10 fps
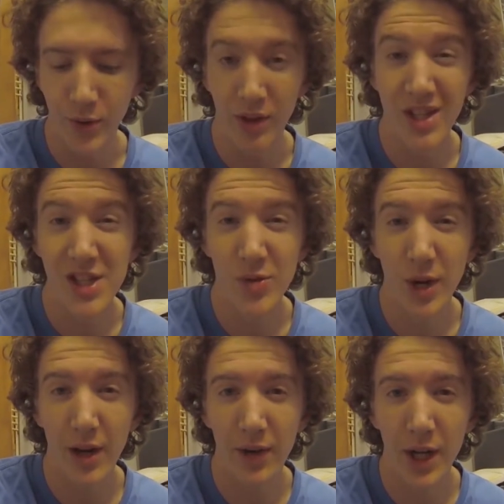This is what
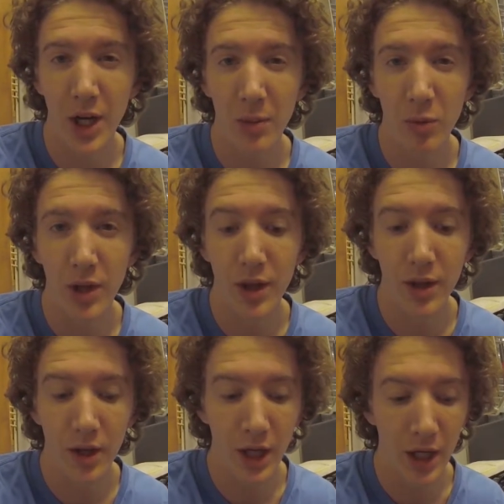I've ended up with
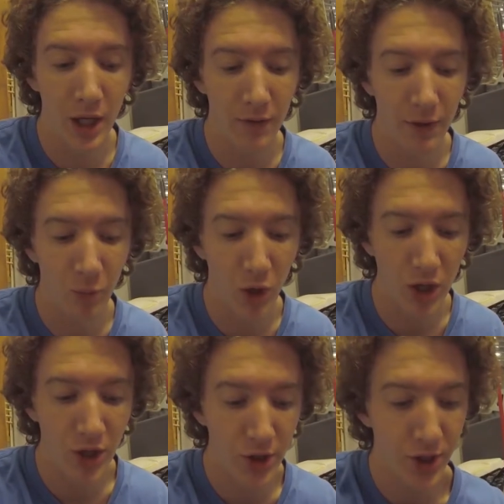from
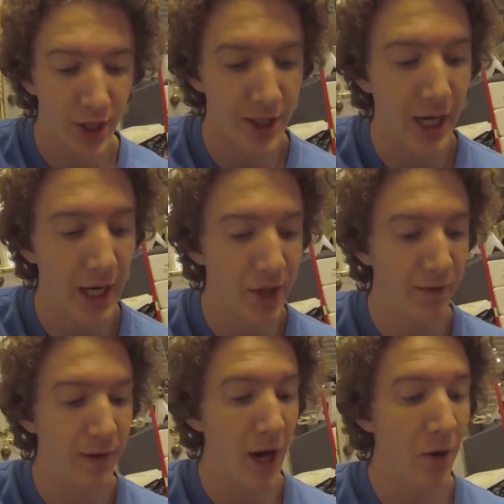washers because I actually
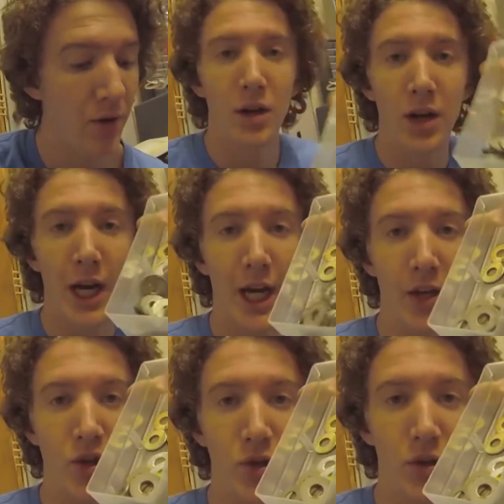found a
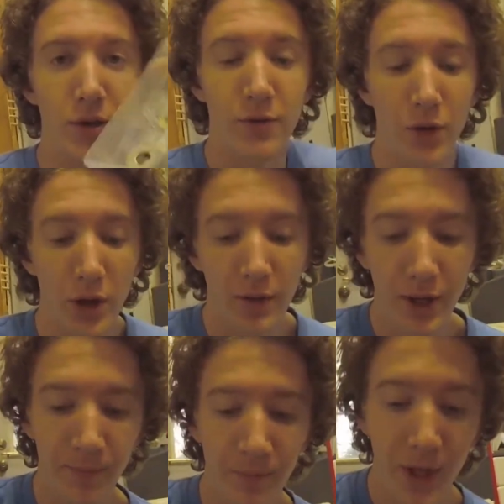drawer full of
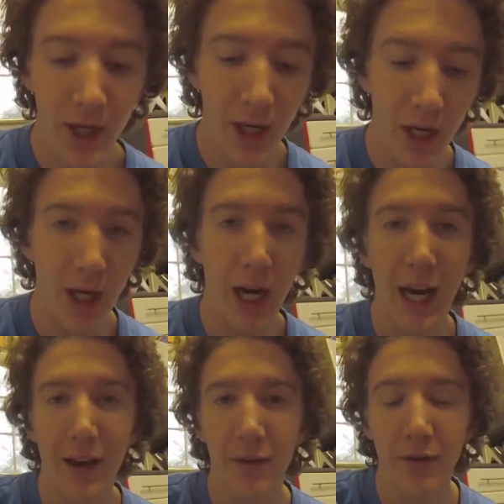them.
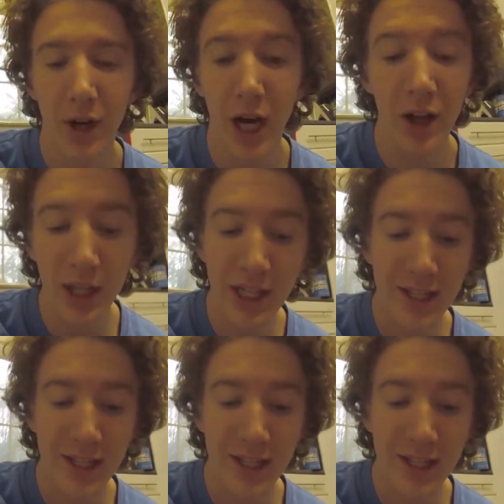I only need